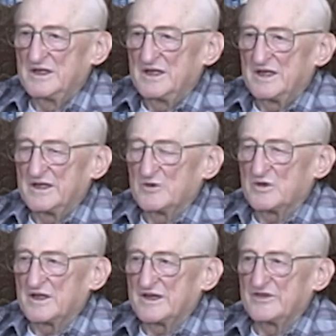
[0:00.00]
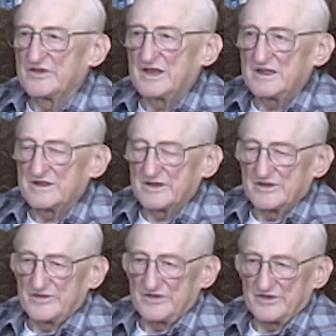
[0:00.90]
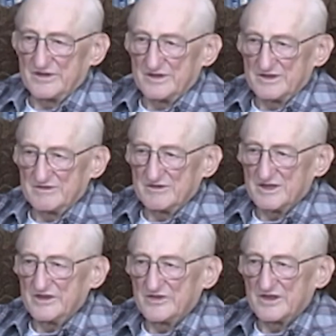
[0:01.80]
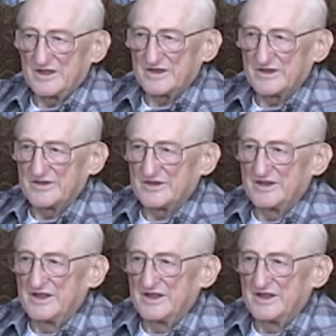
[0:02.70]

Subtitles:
And they were like skeletons, really skeletons.